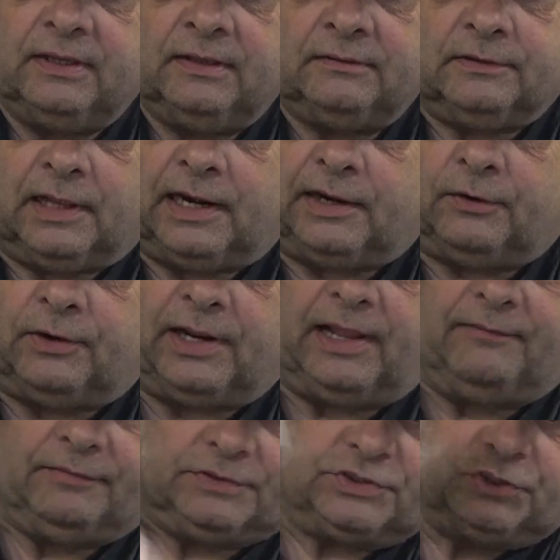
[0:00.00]
that I don't
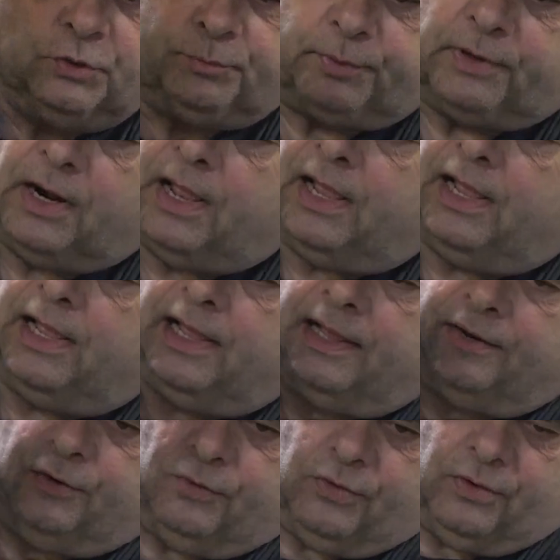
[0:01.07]
have a super
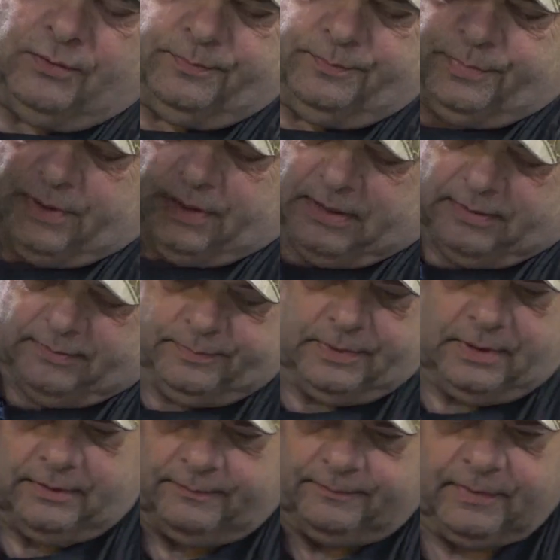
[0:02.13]
on or
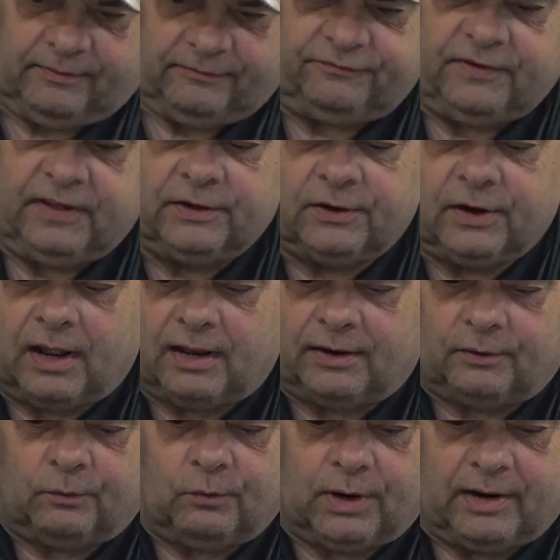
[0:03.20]
a feeder on
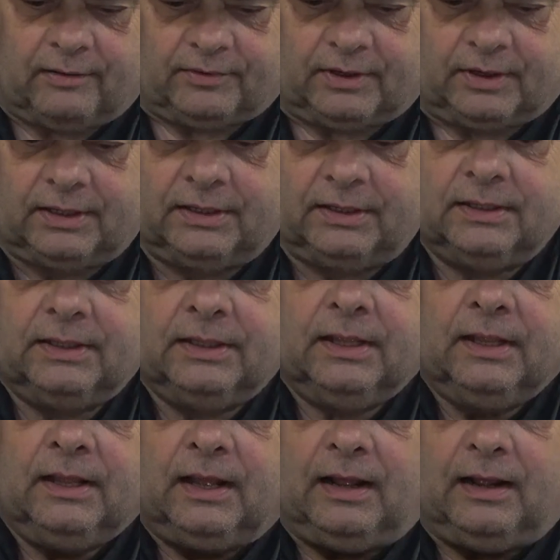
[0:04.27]
or whatever.
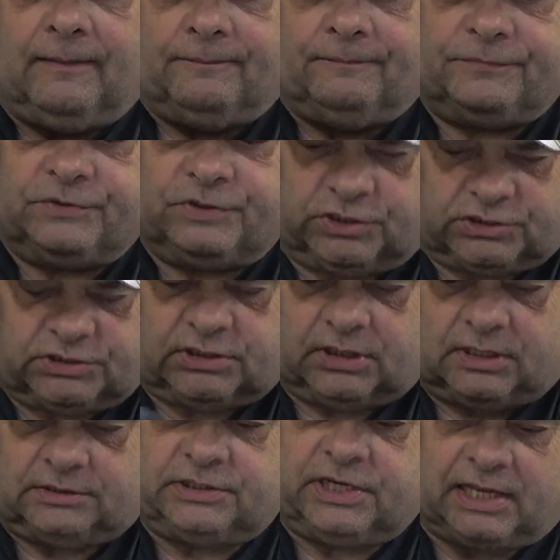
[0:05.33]
Just
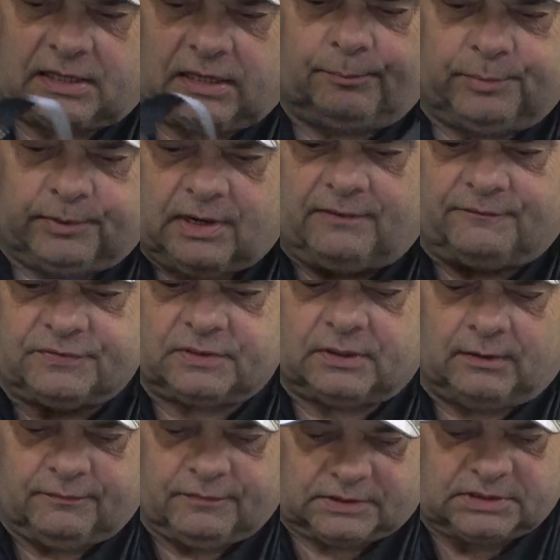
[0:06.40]
to take up enough
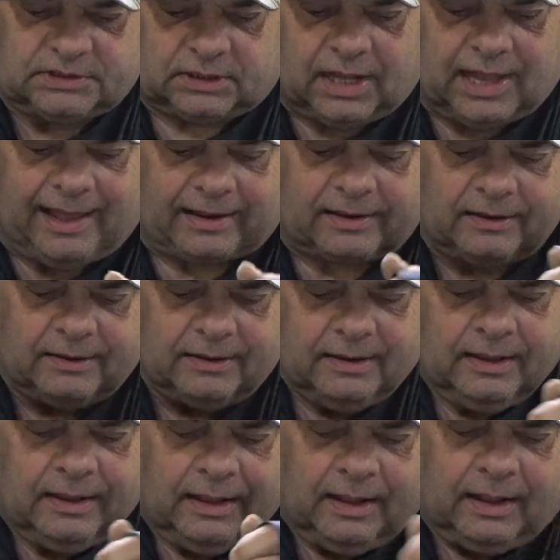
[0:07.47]
of the slack.
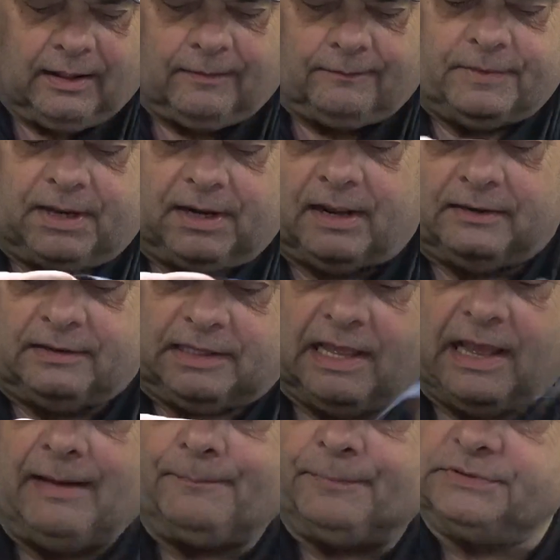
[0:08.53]
Then on the
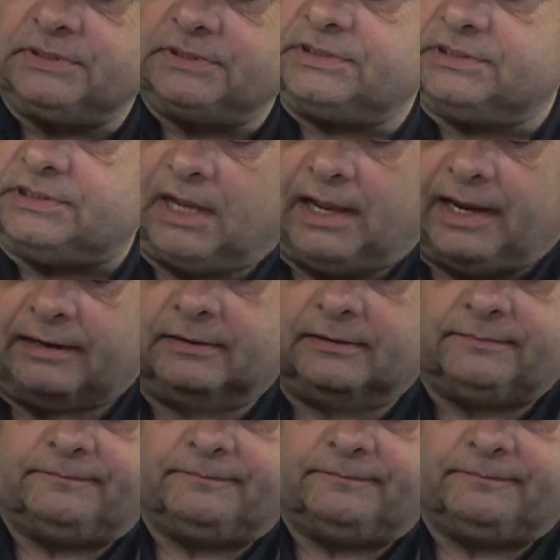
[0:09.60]
opposite side,